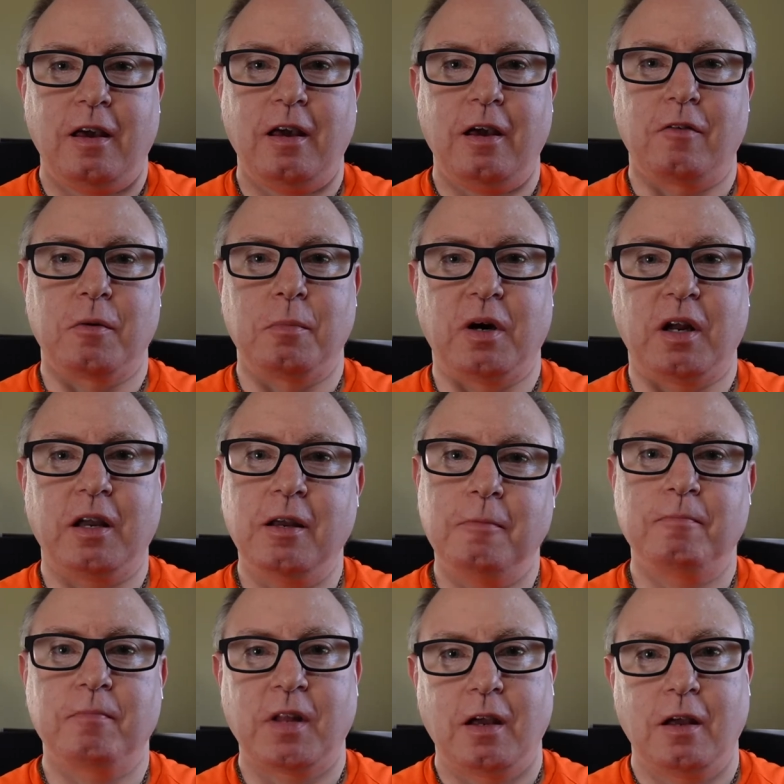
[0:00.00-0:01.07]
Hey everybody,
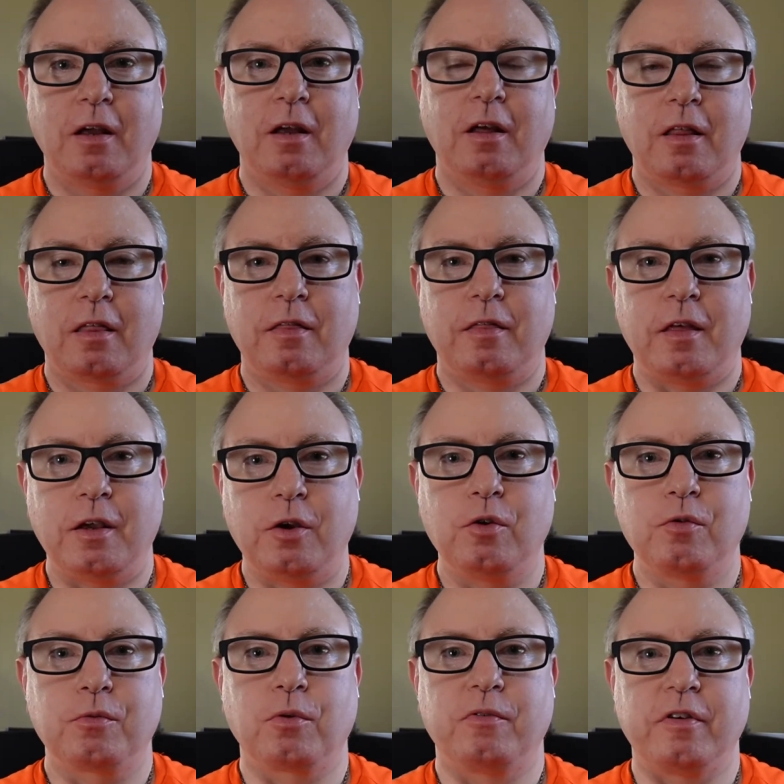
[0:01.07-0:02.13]
thank
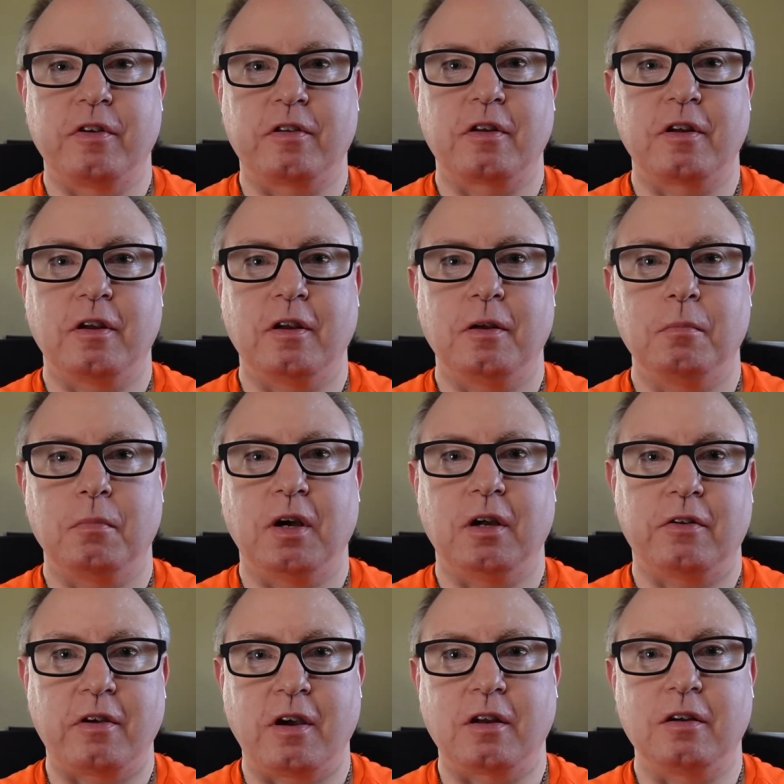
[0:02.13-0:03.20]
you for visiting my
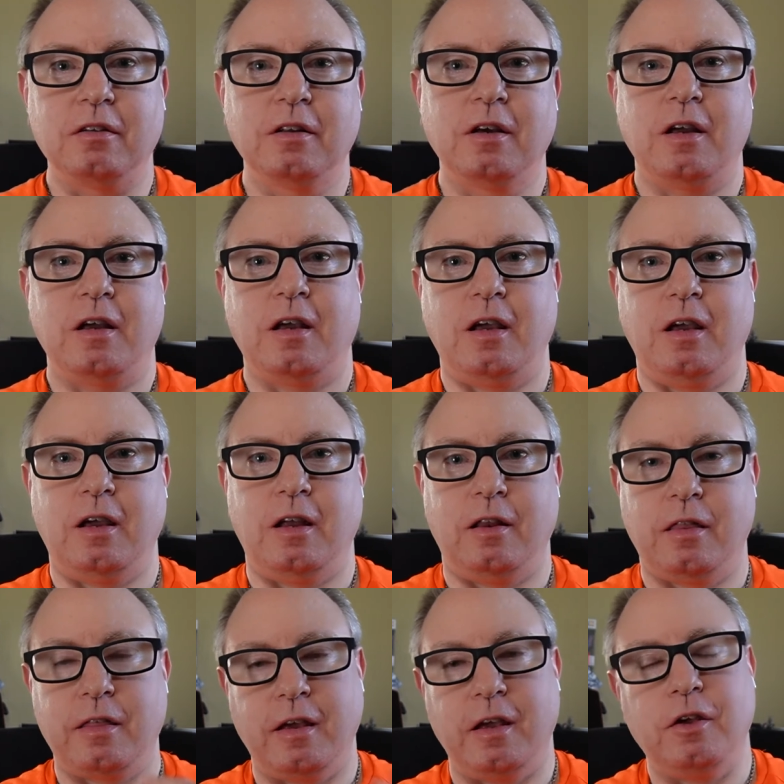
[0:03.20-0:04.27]
channel
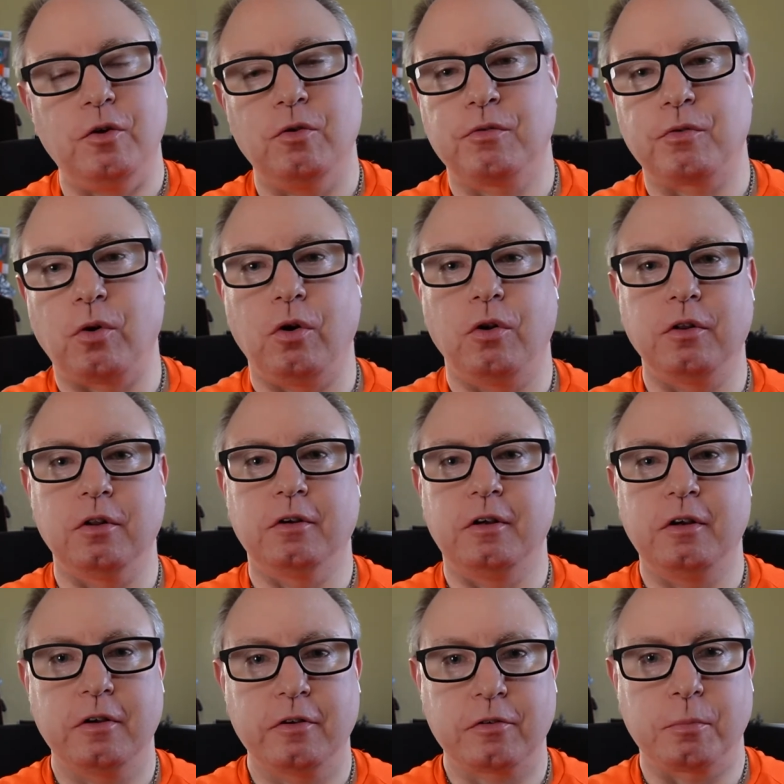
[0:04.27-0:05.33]
and thank you for all
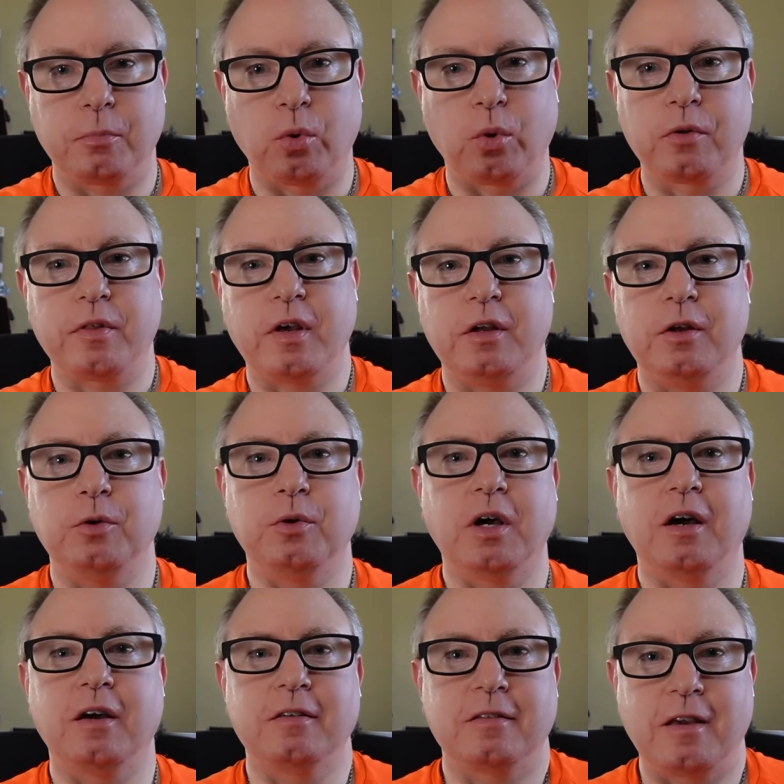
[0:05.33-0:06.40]
the support that you
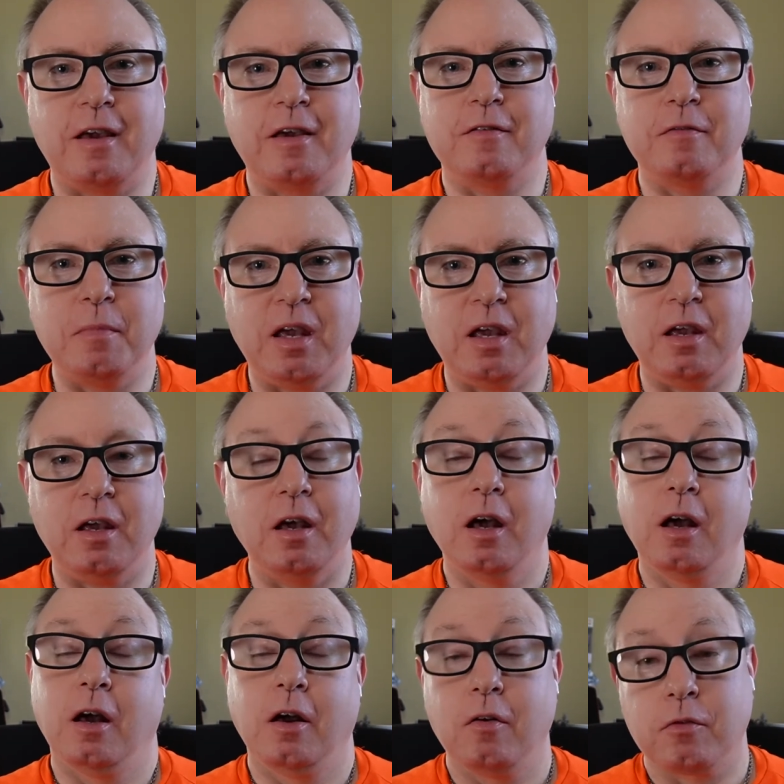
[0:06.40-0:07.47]
guys gave me
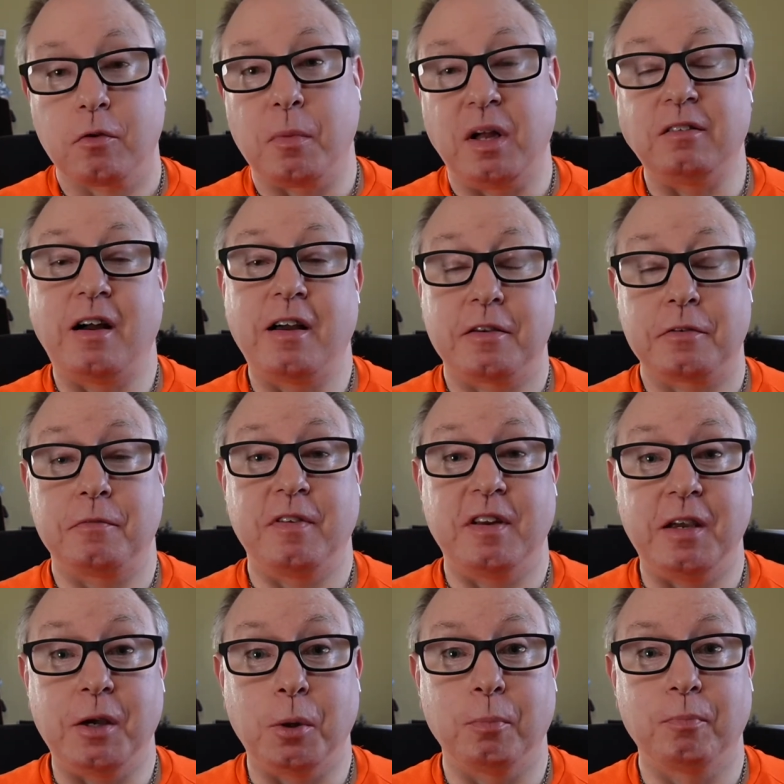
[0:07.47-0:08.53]
for my last
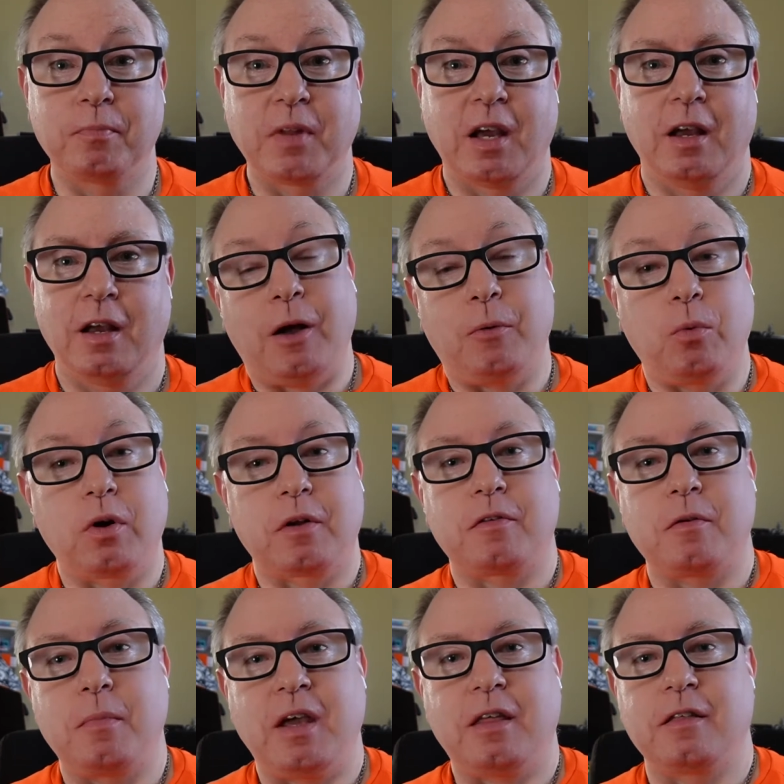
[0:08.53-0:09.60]
video. I wanted
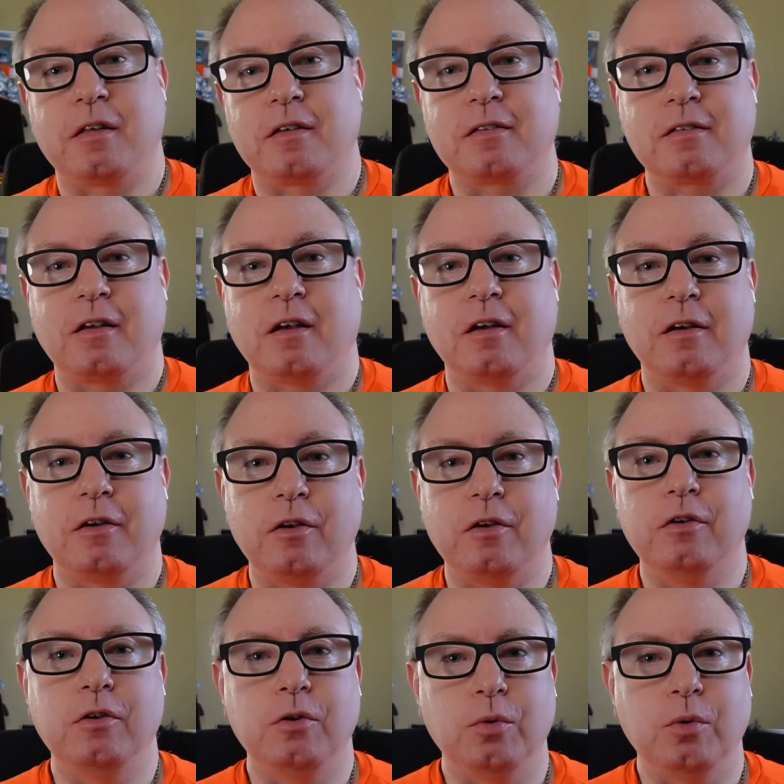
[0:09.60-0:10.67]
to make this uh,
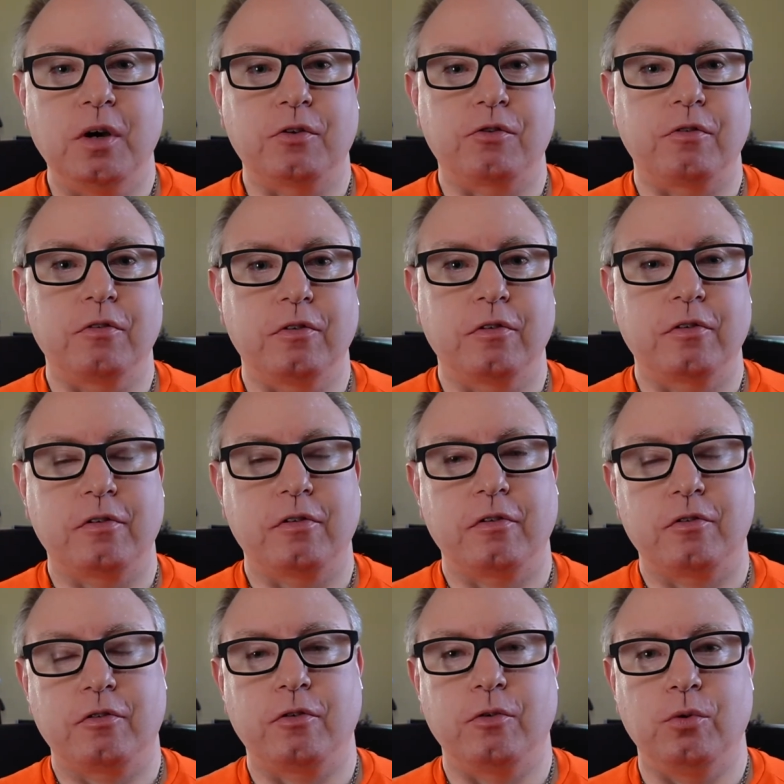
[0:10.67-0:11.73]
new entrance
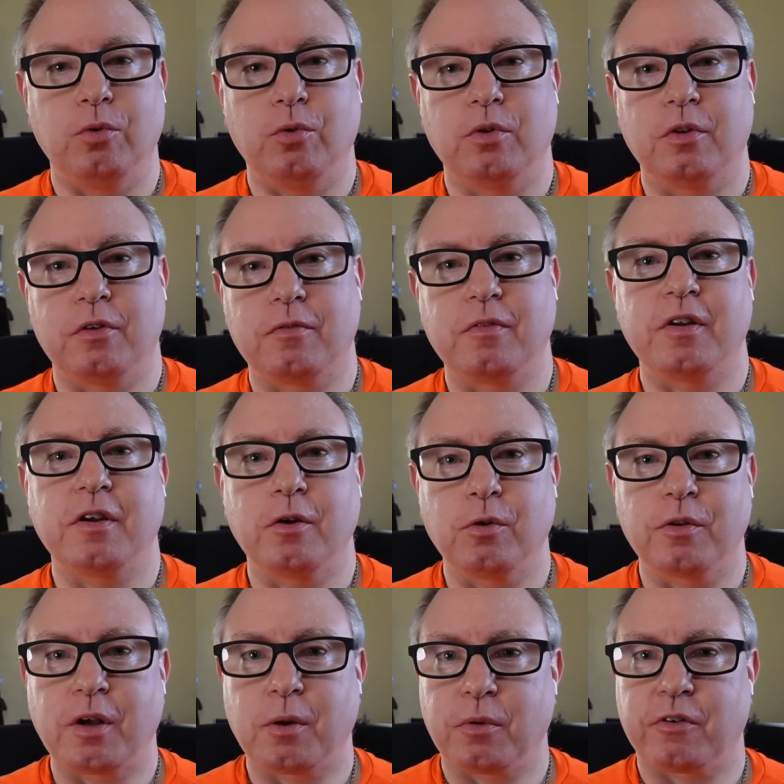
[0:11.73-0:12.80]
to this
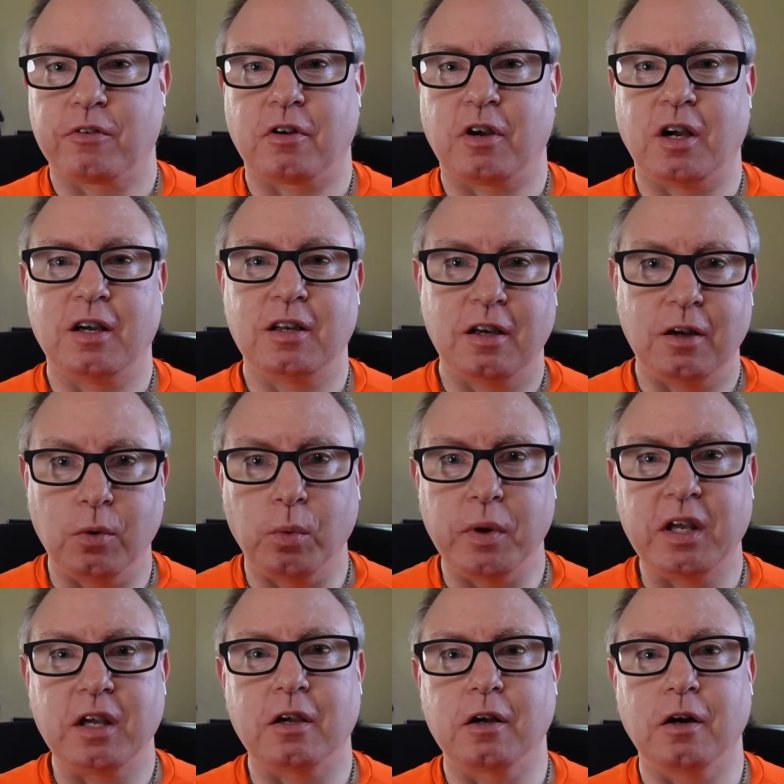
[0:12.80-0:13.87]
video that was shot a
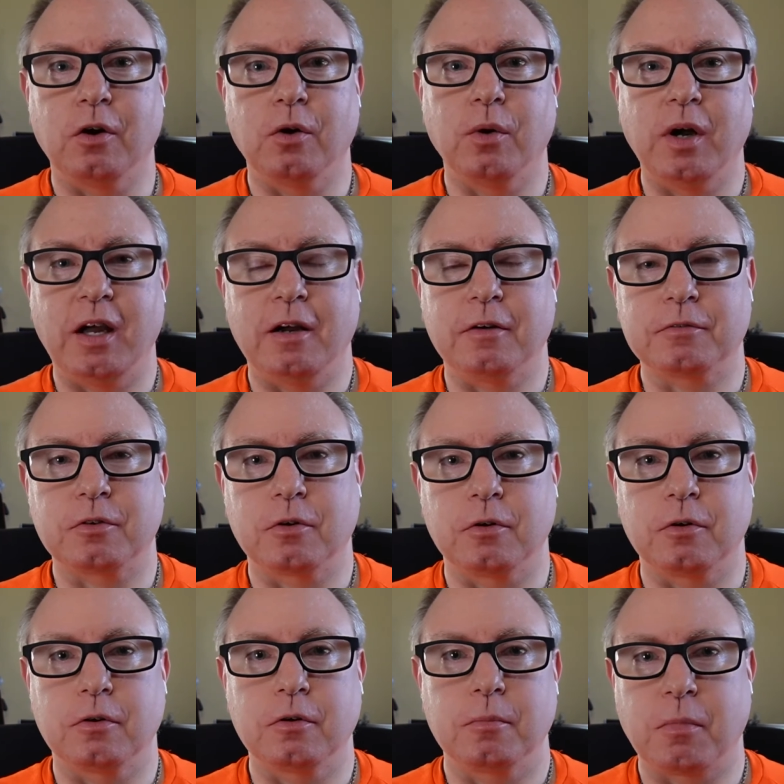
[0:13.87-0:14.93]
week ago
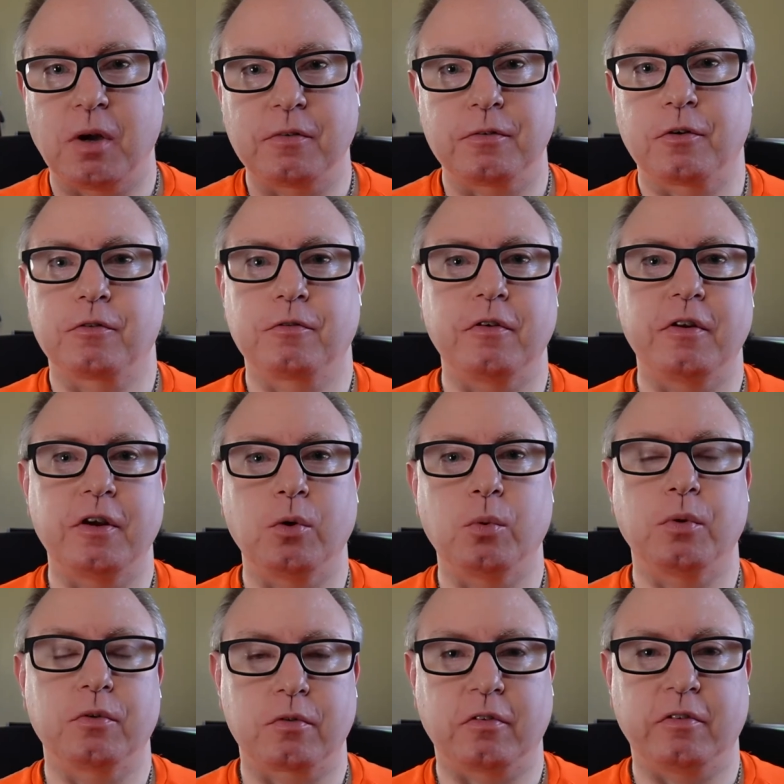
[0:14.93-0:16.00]
after my first video
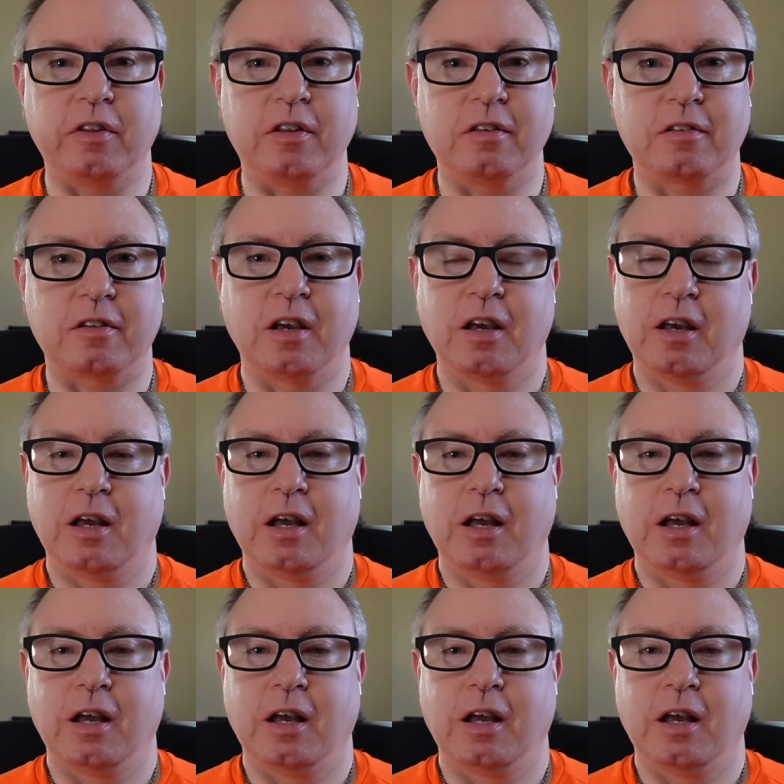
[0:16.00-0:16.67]
was released.